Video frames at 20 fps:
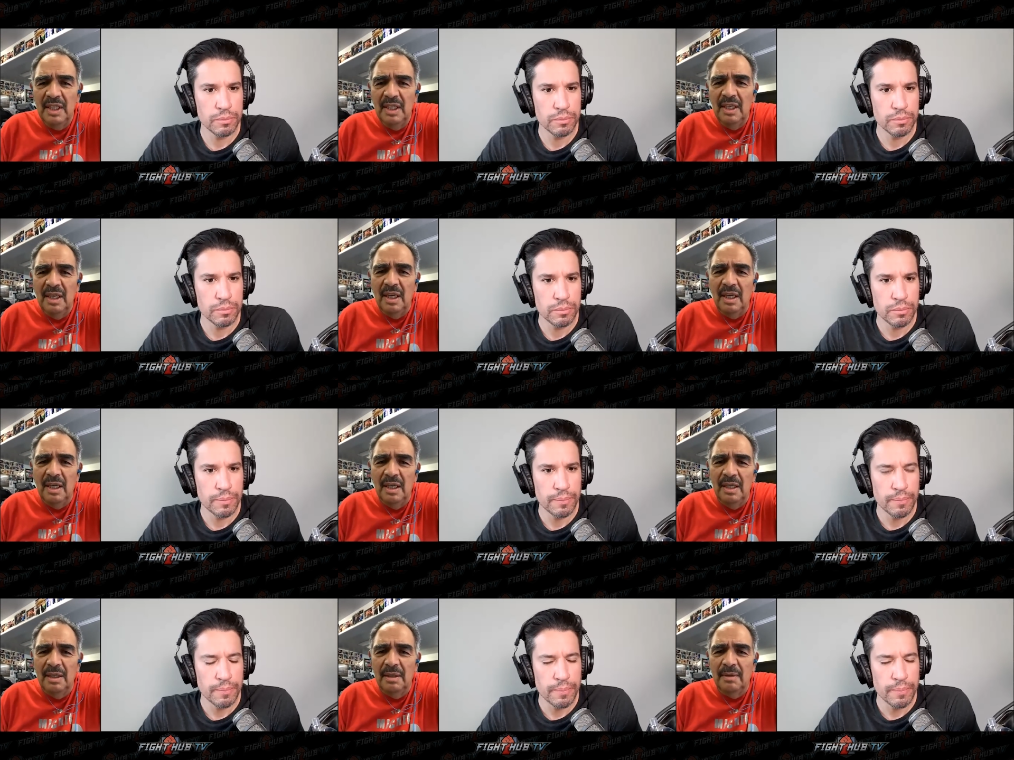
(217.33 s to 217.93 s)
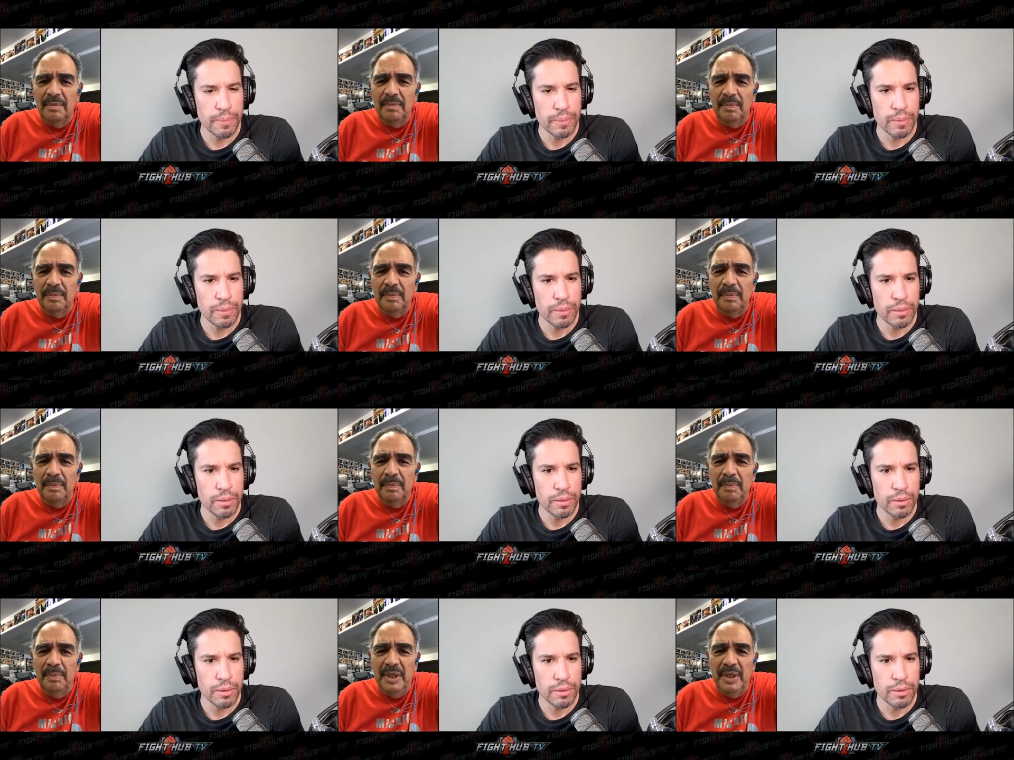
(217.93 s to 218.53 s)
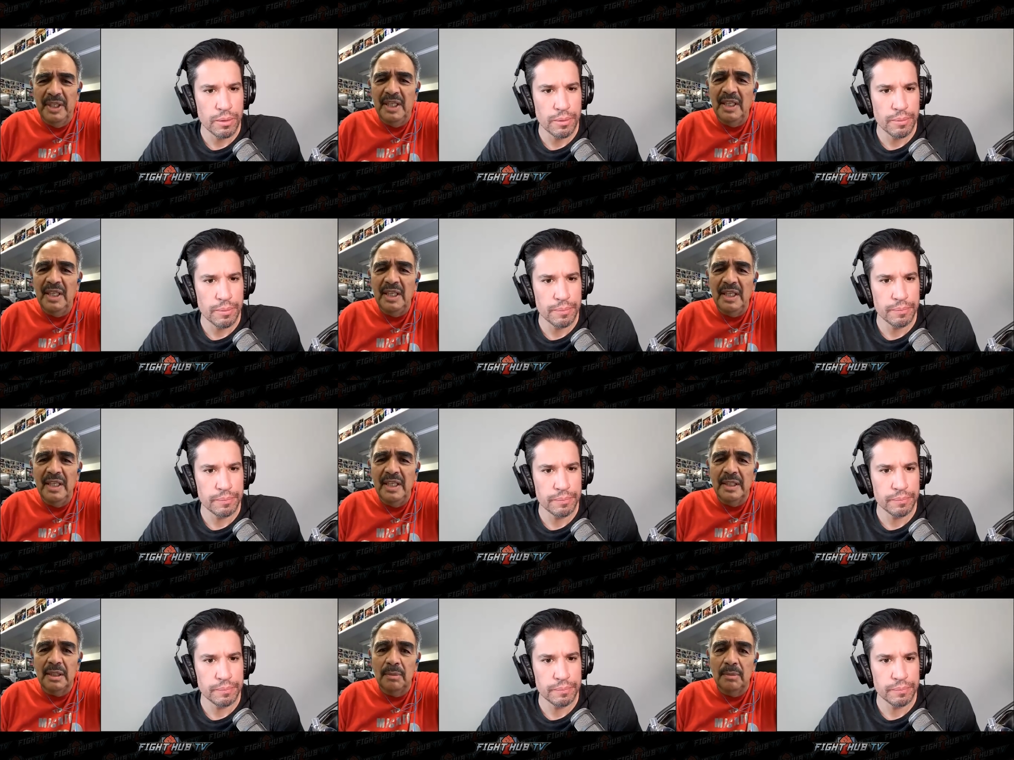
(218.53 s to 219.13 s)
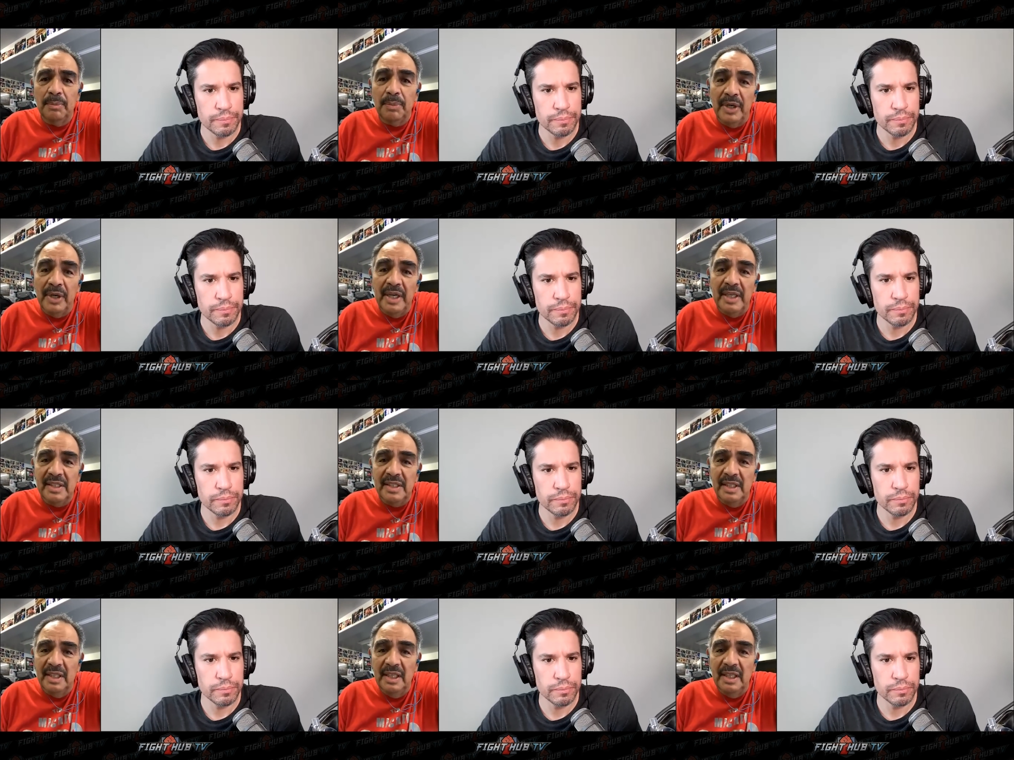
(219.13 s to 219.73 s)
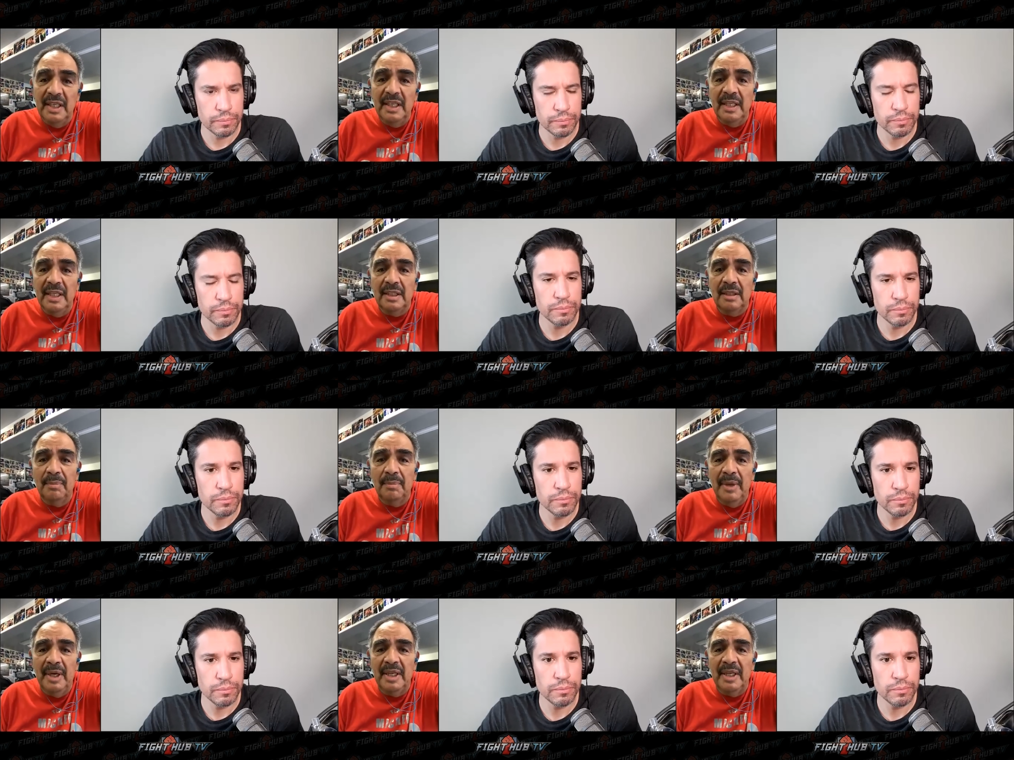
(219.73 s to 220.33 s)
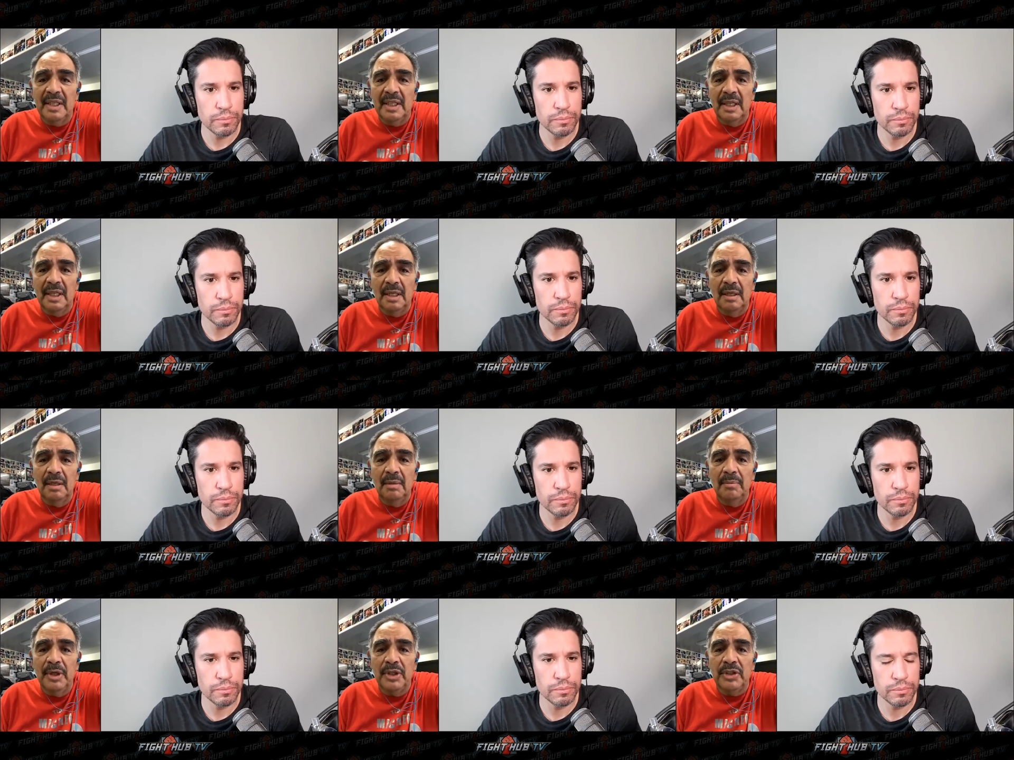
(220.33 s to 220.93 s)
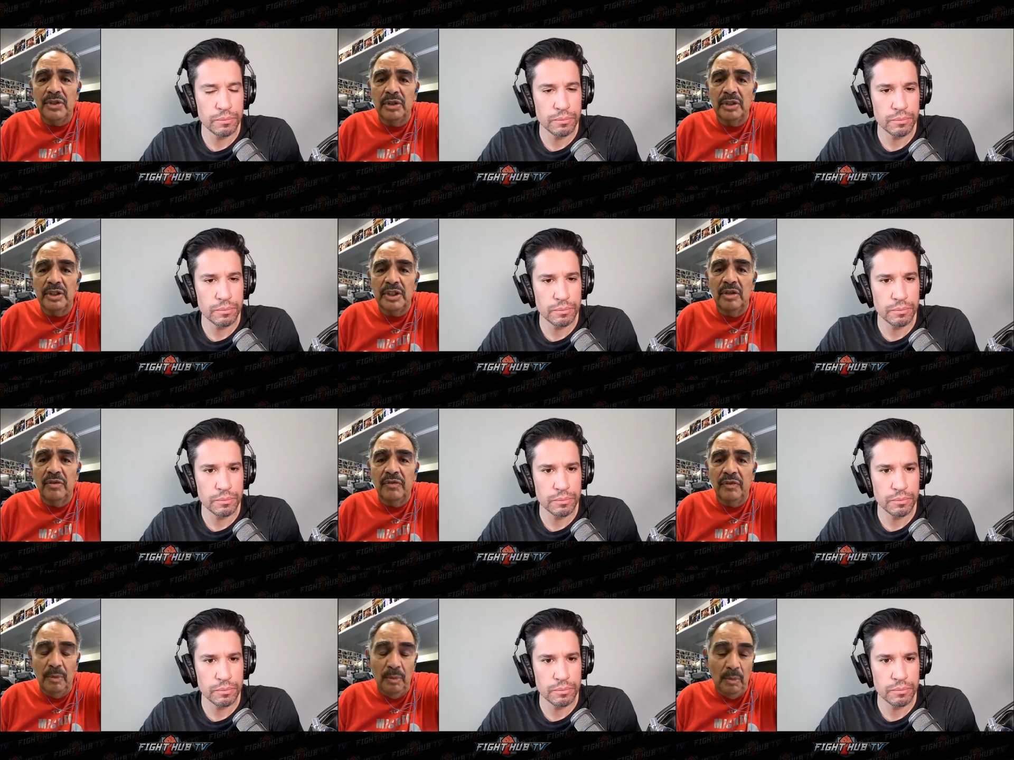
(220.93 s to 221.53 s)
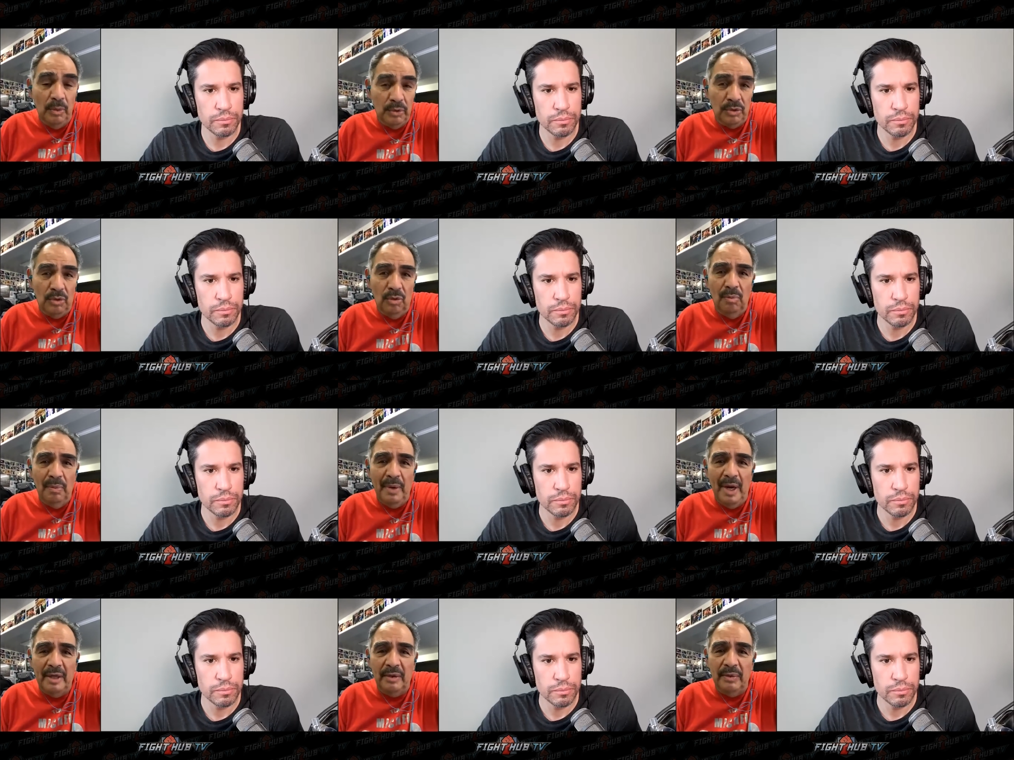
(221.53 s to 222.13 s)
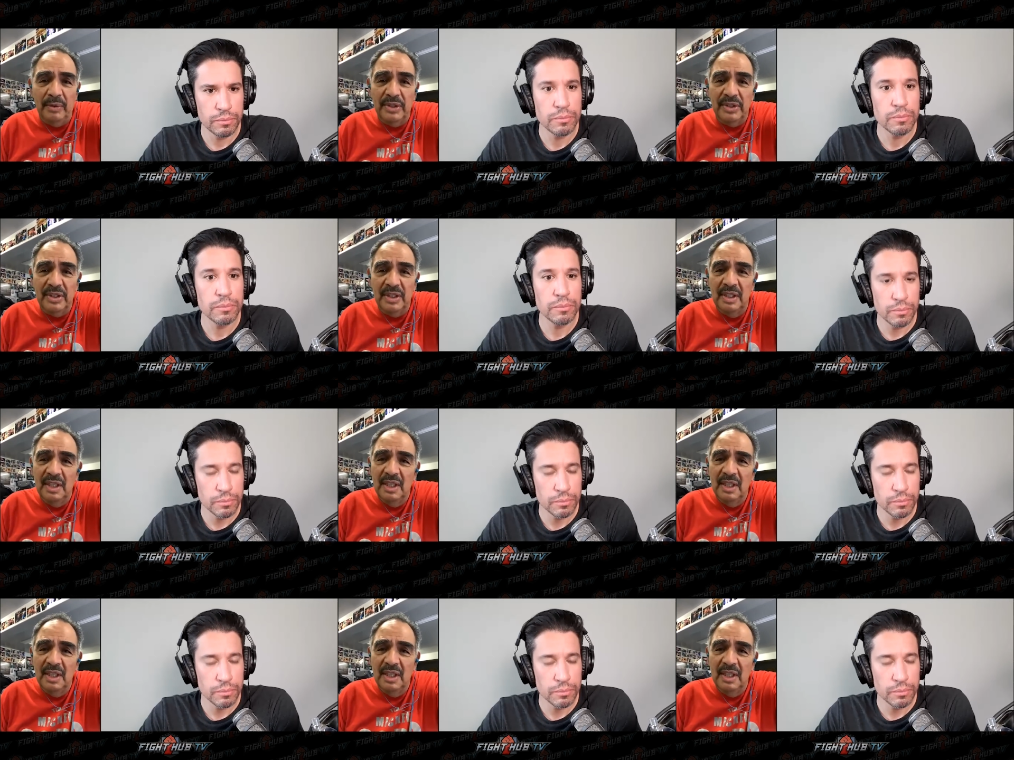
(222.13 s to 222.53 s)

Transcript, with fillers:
Speaker 1: Um, but he needed to press and he needed to make uh, make sure Teofimo was going backwards.